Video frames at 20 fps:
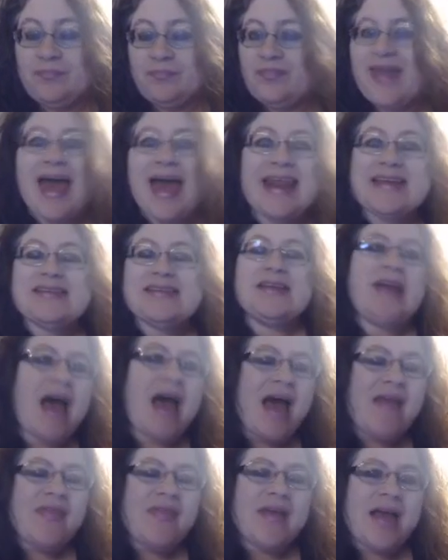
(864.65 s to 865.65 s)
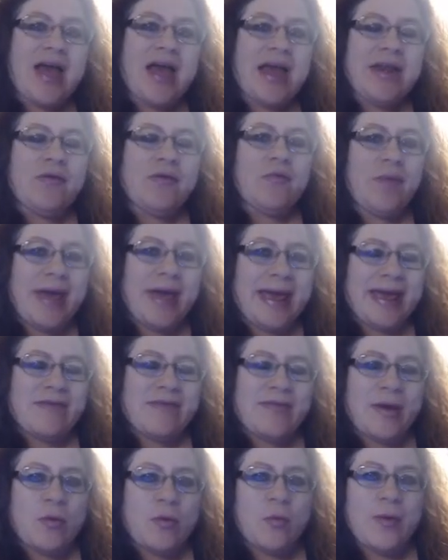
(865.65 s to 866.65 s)
That is not the kind of wave
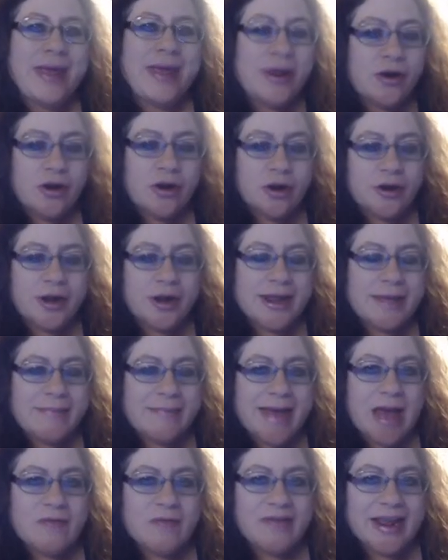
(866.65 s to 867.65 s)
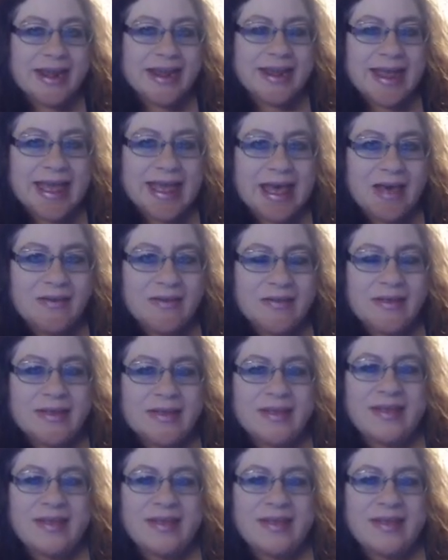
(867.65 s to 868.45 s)
that we are learning about right now.